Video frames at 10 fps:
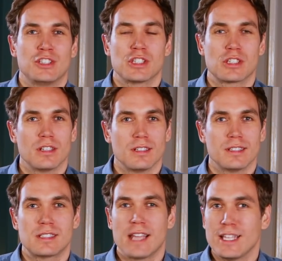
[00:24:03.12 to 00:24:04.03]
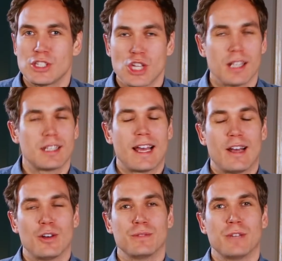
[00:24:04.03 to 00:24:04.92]
Just stay shut
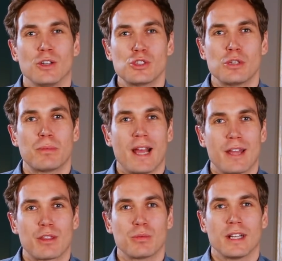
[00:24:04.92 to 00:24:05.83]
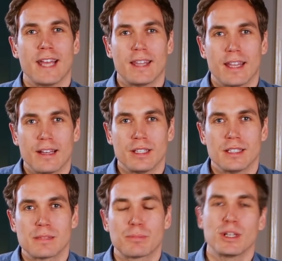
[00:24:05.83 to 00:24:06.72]
down, hold your breath, we'll get there
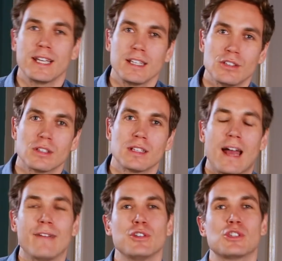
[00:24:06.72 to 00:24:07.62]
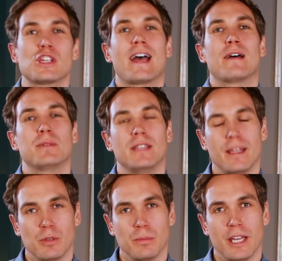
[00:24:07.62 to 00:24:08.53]
in the spring, you'll have your jab,
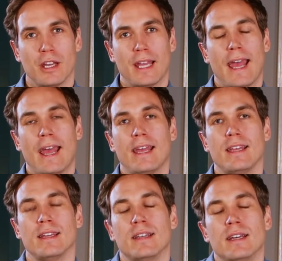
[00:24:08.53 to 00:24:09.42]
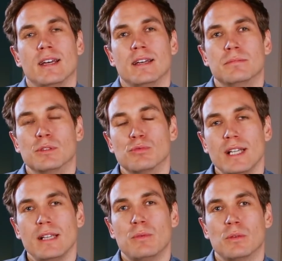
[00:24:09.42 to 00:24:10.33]
and then we'll be okay. But
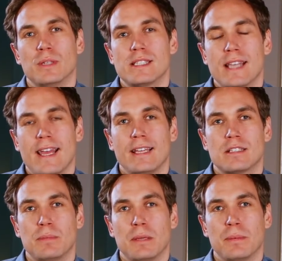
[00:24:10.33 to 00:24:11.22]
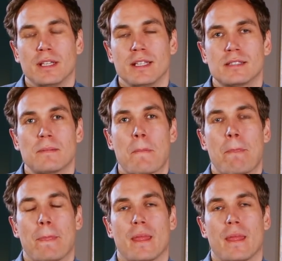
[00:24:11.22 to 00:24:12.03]
really what we're saying to people is